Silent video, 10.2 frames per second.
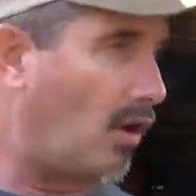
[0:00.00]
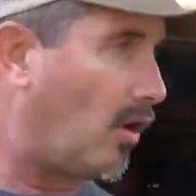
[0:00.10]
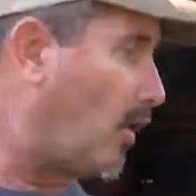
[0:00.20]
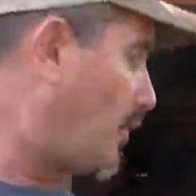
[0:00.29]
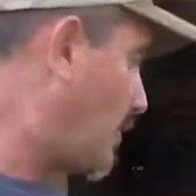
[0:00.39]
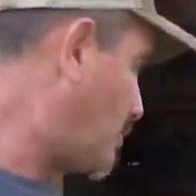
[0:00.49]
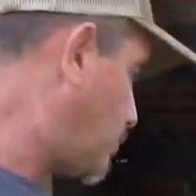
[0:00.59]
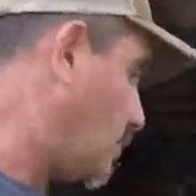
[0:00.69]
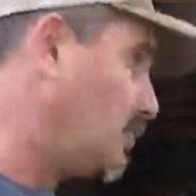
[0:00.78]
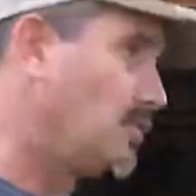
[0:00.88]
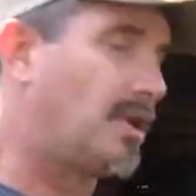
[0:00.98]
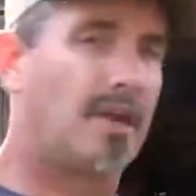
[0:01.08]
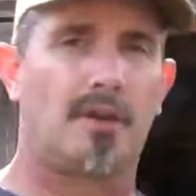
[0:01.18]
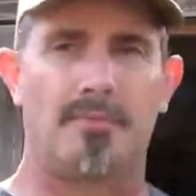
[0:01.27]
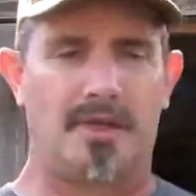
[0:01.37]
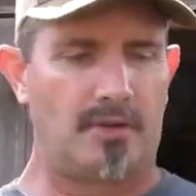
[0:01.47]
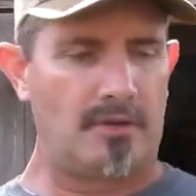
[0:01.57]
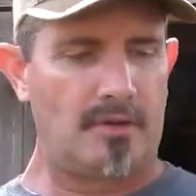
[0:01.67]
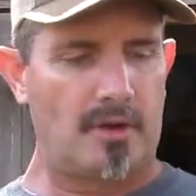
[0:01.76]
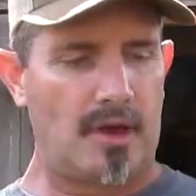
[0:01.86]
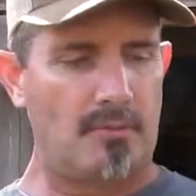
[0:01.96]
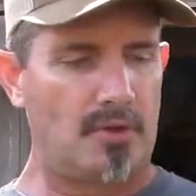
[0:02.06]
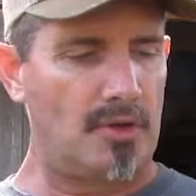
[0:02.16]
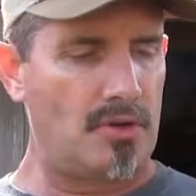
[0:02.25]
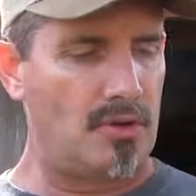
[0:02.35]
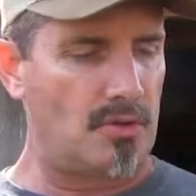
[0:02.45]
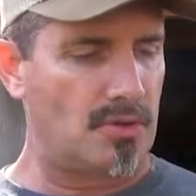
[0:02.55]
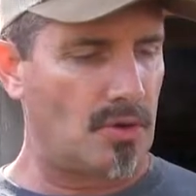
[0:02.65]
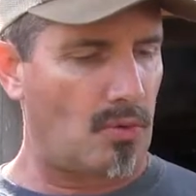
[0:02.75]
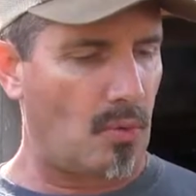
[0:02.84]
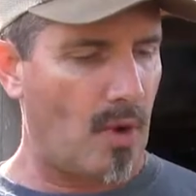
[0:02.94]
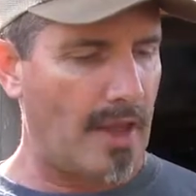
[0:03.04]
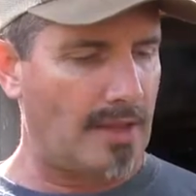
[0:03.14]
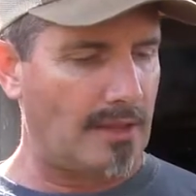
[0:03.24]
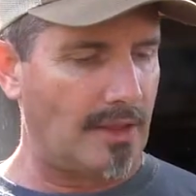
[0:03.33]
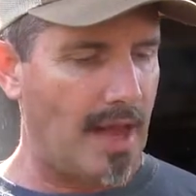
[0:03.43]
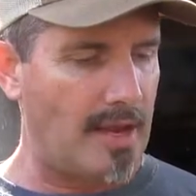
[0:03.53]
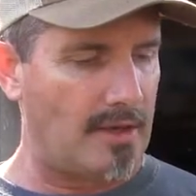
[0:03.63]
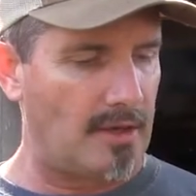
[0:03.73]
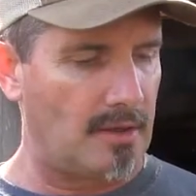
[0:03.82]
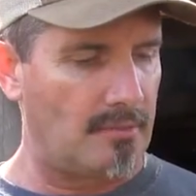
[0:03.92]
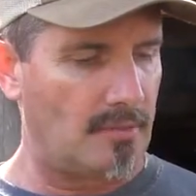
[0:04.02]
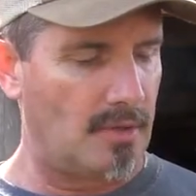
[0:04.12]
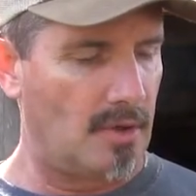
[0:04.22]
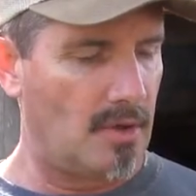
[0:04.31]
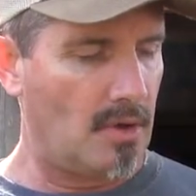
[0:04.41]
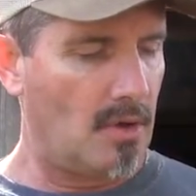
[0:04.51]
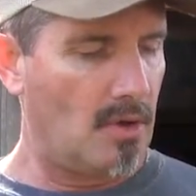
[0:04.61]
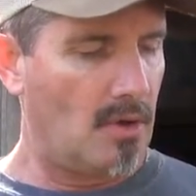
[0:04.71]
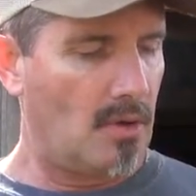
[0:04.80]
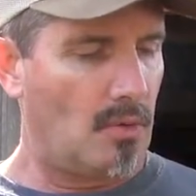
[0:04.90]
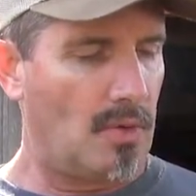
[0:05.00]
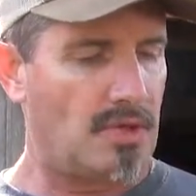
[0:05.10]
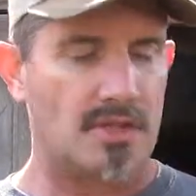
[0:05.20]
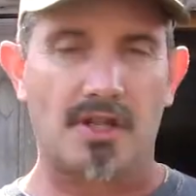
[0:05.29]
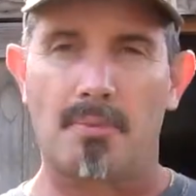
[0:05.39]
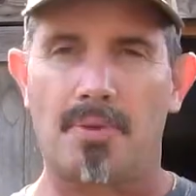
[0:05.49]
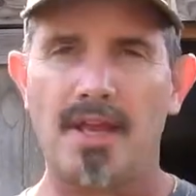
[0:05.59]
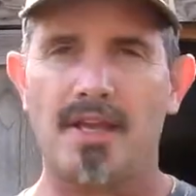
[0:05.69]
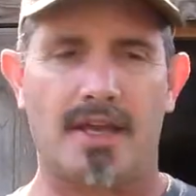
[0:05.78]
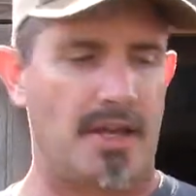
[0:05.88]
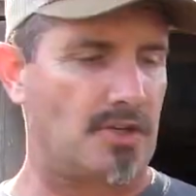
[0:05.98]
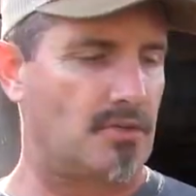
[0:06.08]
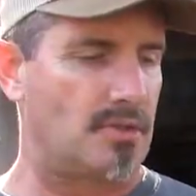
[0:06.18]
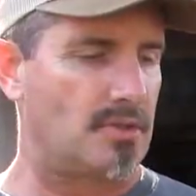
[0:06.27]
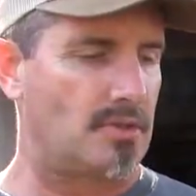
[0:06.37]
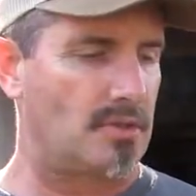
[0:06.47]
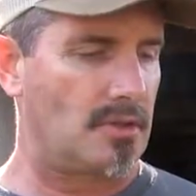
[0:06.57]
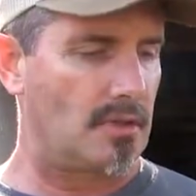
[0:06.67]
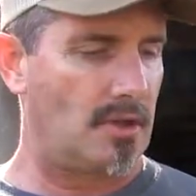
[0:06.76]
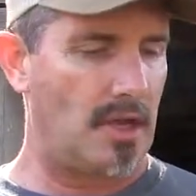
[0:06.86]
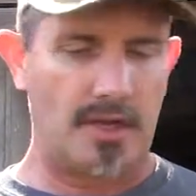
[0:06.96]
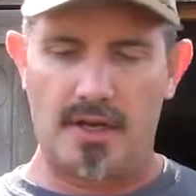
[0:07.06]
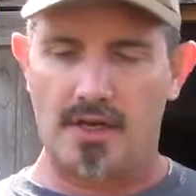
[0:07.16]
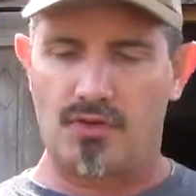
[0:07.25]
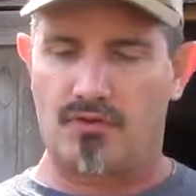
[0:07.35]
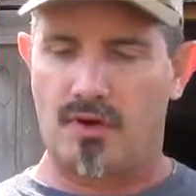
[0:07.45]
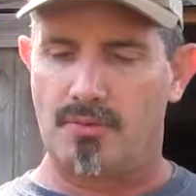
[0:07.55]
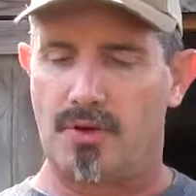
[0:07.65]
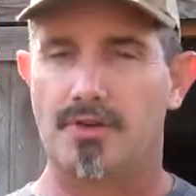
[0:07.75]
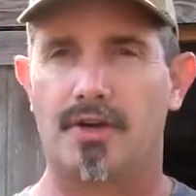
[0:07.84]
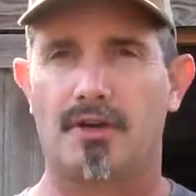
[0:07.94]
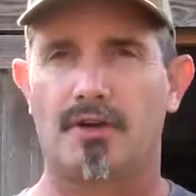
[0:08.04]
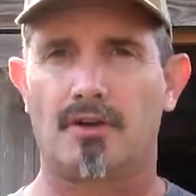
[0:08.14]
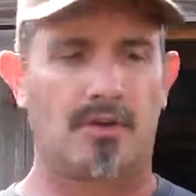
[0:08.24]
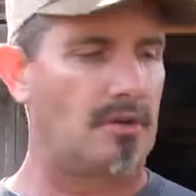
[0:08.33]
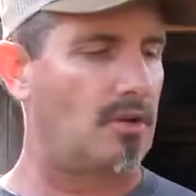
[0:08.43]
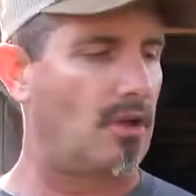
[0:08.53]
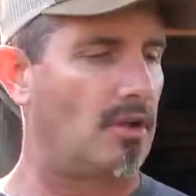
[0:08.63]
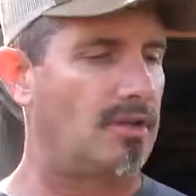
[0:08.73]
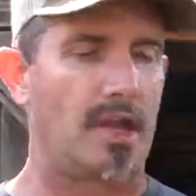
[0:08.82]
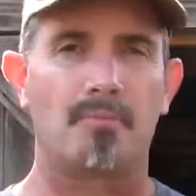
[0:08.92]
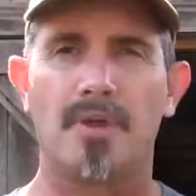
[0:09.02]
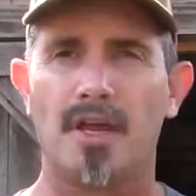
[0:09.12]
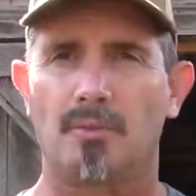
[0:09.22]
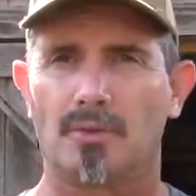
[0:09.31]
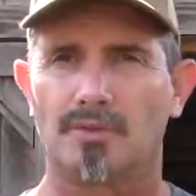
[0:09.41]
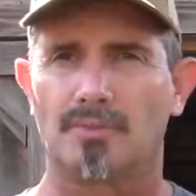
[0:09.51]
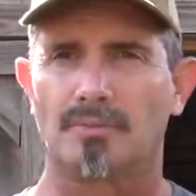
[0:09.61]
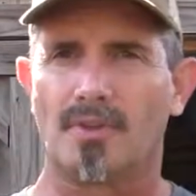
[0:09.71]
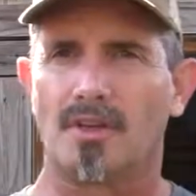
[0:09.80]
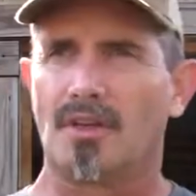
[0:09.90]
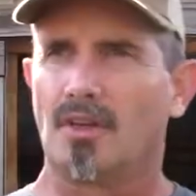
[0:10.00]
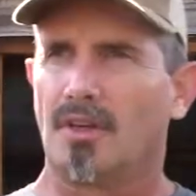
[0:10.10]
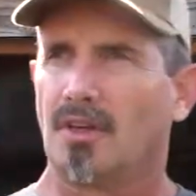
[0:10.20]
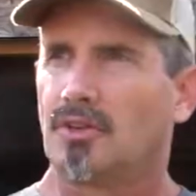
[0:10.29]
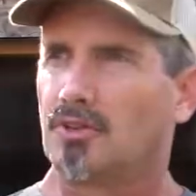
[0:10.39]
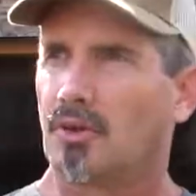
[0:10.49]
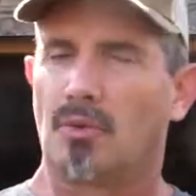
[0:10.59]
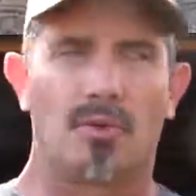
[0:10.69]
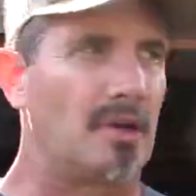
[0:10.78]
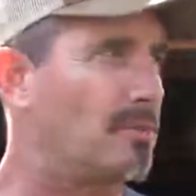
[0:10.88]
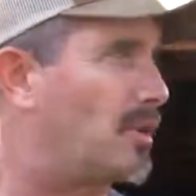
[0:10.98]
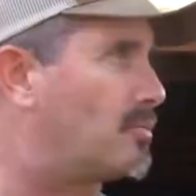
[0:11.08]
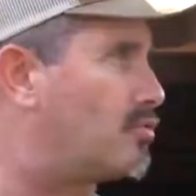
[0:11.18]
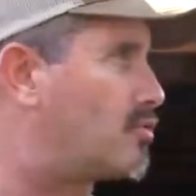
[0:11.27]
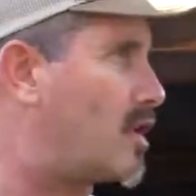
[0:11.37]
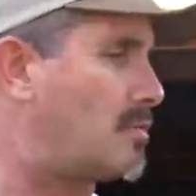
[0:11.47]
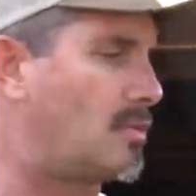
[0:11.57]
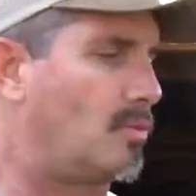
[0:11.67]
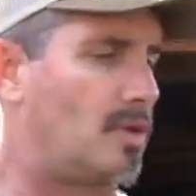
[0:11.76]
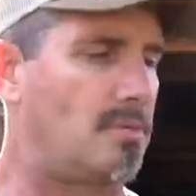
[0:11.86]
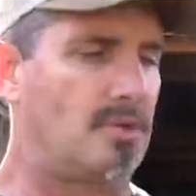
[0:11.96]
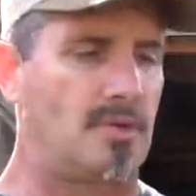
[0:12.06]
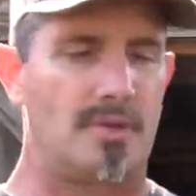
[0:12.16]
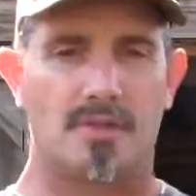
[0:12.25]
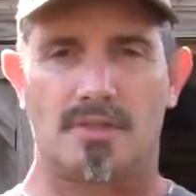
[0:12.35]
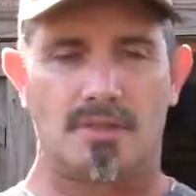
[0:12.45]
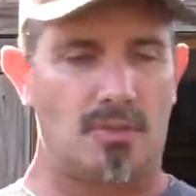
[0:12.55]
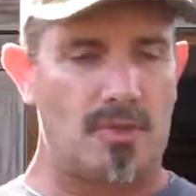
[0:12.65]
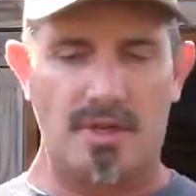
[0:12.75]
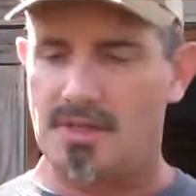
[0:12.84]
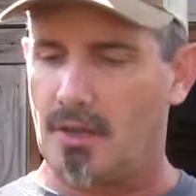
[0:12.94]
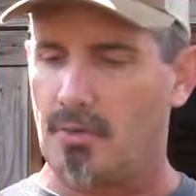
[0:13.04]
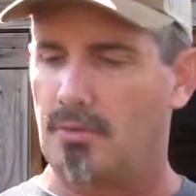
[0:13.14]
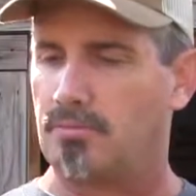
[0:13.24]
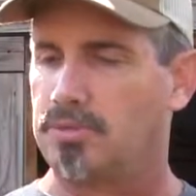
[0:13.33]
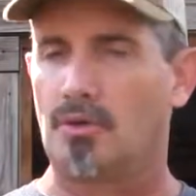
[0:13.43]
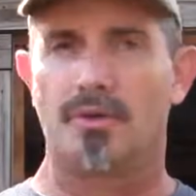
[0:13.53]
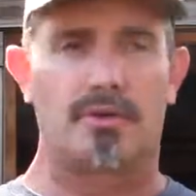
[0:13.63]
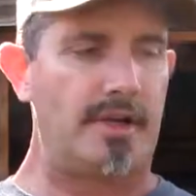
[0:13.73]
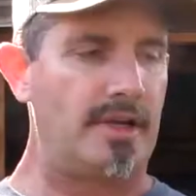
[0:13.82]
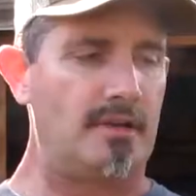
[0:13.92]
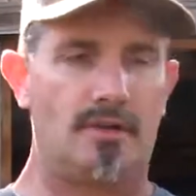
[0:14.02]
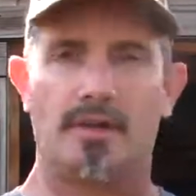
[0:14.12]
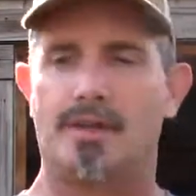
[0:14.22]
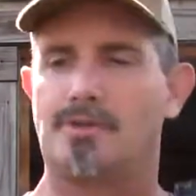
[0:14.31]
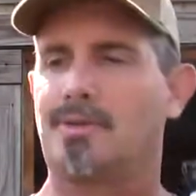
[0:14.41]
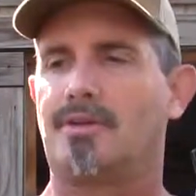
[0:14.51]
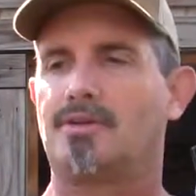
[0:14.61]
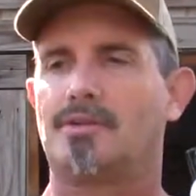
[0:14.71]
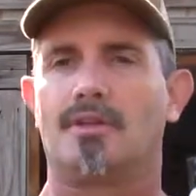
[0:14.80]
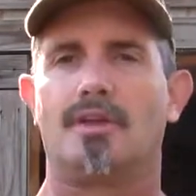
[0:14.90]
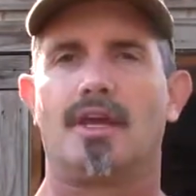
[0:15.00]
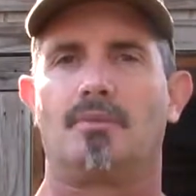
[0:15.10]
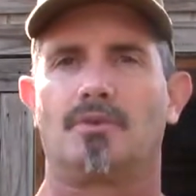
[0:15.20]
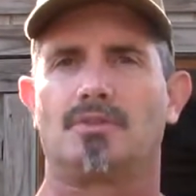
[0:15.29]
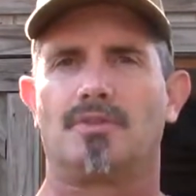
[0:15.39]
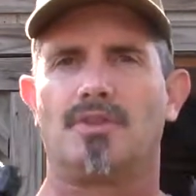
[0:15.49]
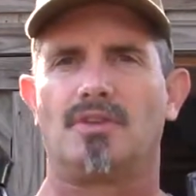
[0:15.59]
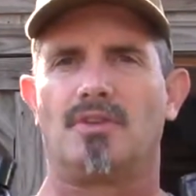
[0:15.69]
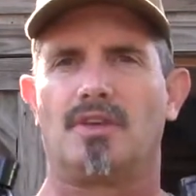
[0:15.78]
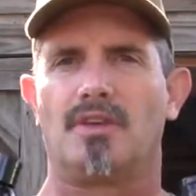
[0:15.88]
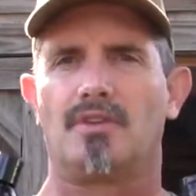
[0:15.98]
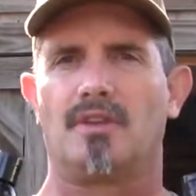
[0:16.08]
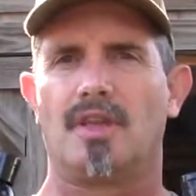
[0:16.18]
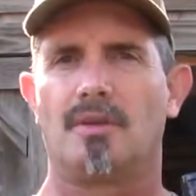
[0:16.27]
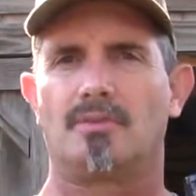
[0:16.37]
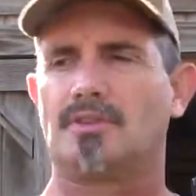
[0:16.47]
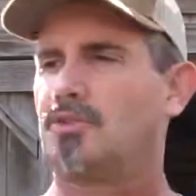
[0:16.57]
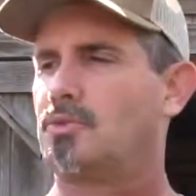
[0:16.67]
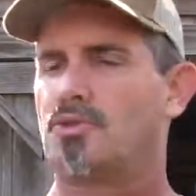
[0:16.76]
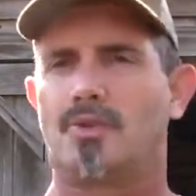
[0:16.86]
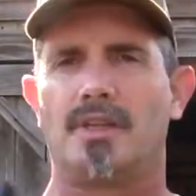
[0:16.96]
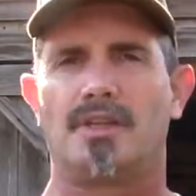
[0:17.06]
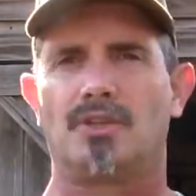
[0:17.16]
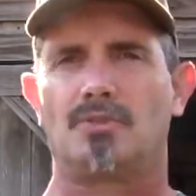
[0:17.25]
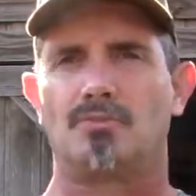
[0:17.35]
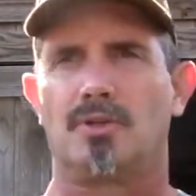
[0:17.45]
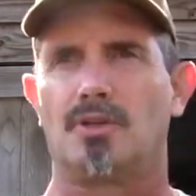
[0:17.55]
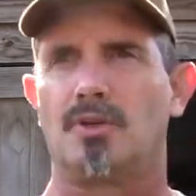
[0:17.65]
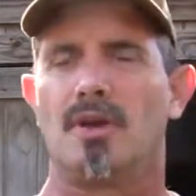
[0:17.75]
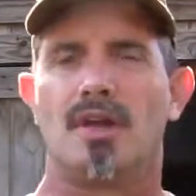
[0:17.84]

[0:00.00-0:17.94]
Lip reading: On the blue carabiner, I'm use their White Lightning, which is a peak estrus, and it is from their deer named Pebbles. So what I'm going to do is the reason I went with blue and red is because of the labels. If you look here, the labels, this one's red, this one's blue.